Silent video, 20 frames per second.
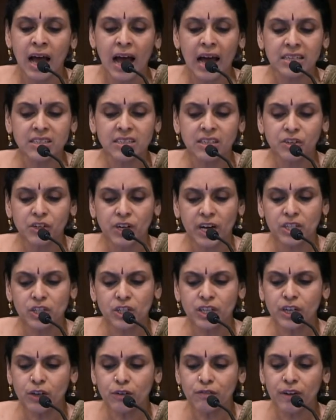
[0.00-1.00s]
As the
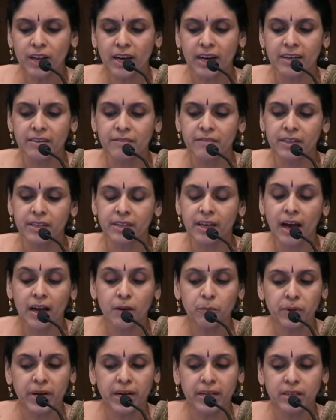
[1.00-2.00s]
drudgery of life and the
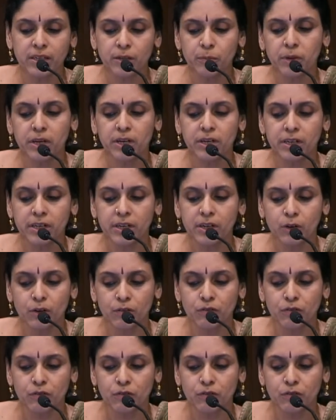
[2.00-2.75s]
unpredictability